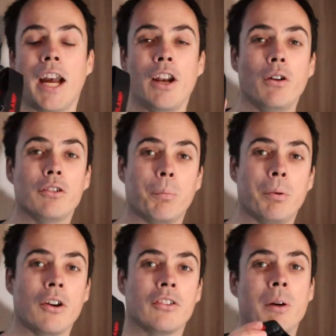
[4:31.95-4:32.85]
It also
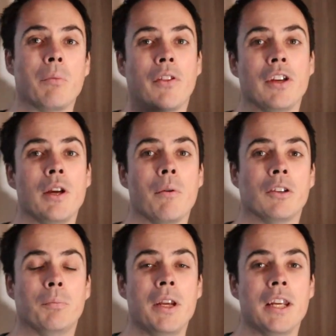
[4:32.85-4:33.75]
plugs in with a
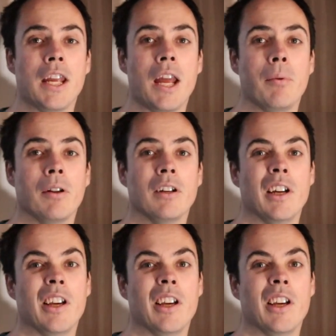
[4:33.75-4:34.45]
USB cable,